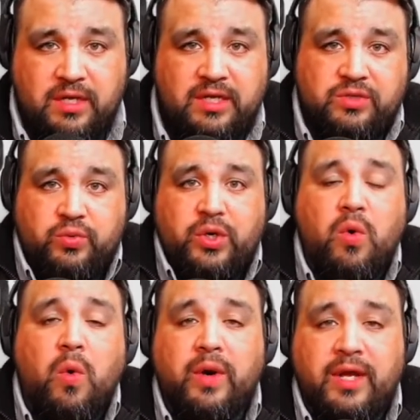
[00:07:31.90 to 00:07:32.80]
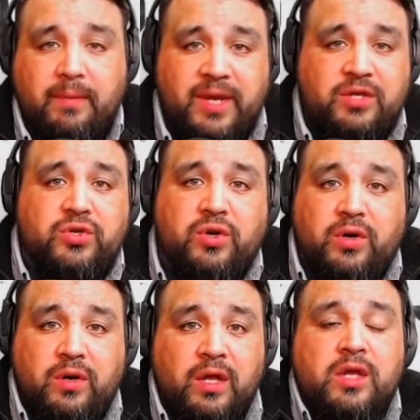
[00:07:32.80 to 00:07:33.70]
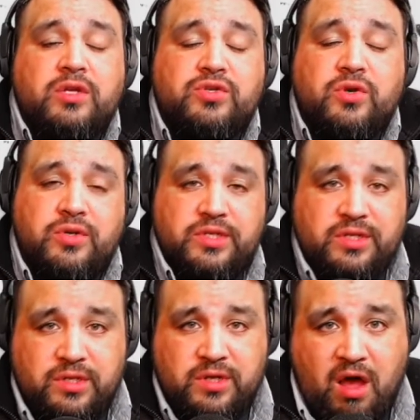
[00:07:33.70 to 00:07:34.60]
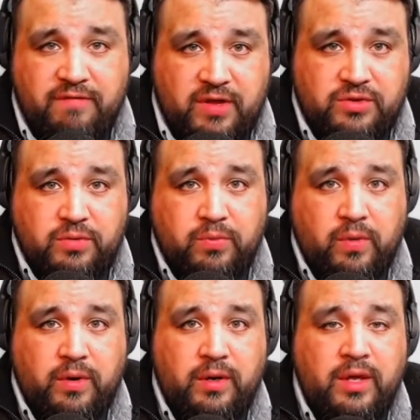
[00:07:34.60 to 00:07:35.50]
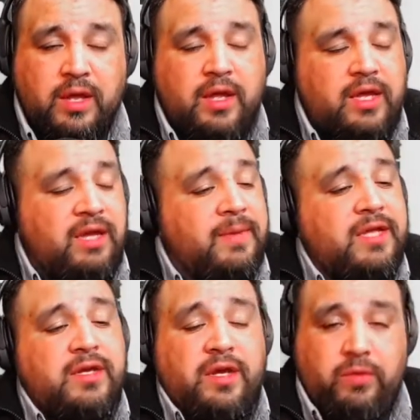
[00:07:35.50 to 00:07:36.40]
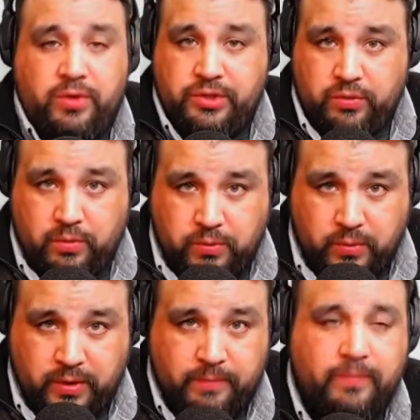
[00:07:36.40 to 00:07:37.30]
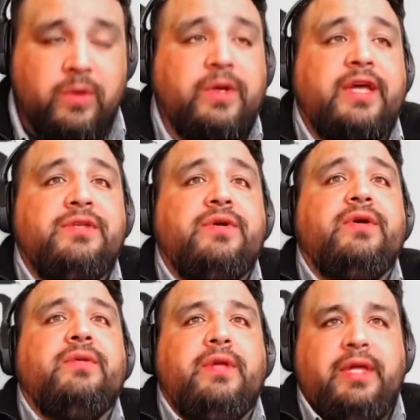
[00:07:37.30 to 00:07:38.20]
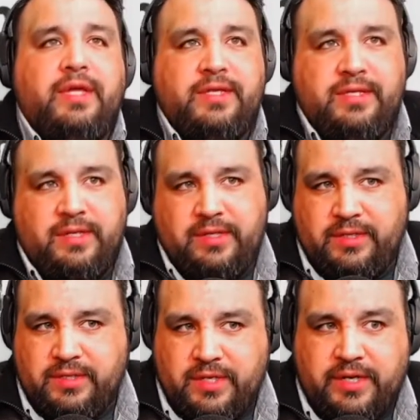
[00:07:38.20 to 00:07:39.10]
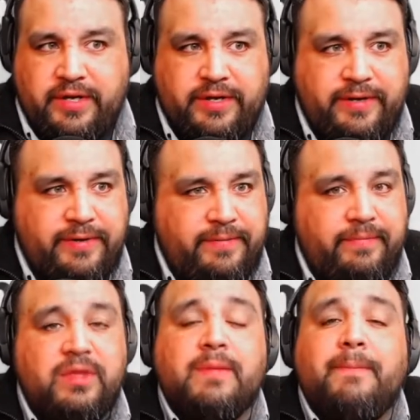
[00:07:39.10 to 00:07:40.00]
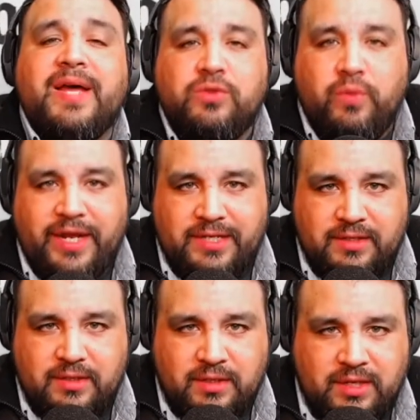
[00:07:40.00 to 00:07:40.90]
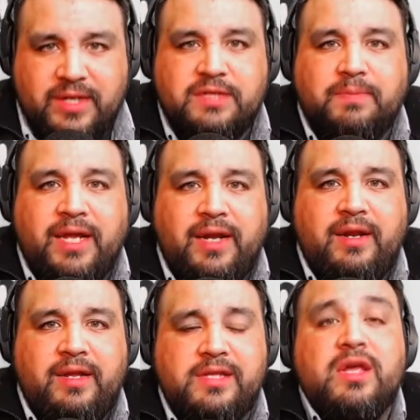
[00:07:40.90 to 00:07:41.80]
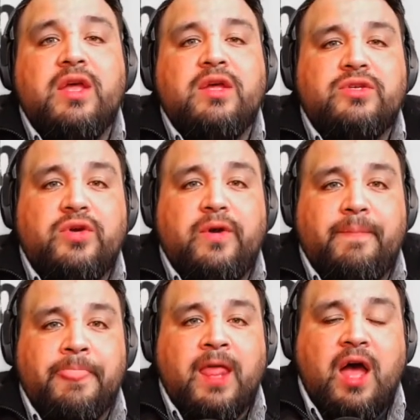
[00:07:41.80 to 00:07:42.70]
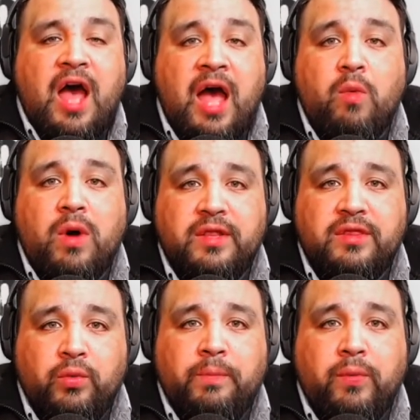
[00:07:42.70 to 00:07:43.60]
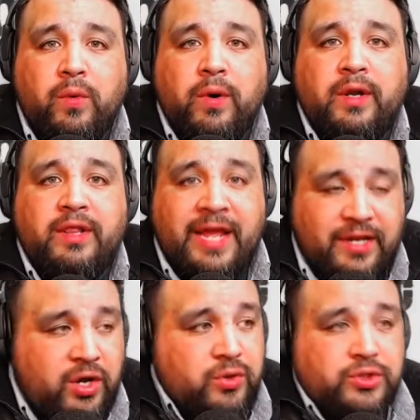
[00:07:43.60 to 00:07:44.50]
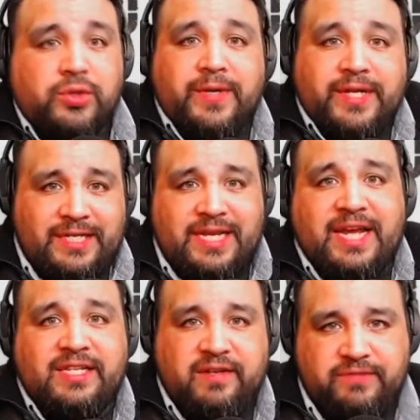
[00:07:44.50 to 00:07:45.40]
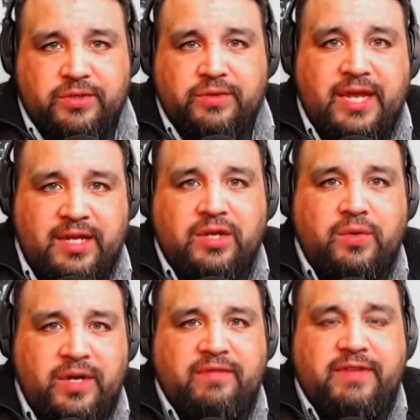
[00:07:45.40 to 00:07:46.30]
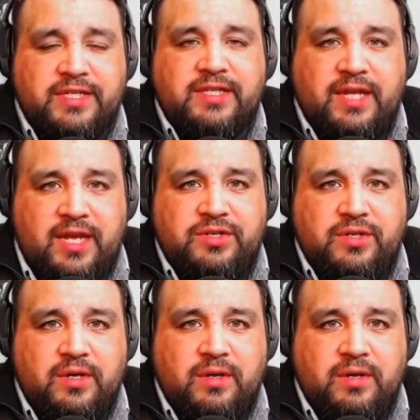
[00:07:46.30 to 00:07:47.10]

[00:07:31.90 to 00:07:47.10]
recording, make sure, sir, is this an offense report? He may tell you, well, it's a report. Okay, sir, is it the best way to explain it is, sir, I want the report that goes to a detective so they can do an investigation.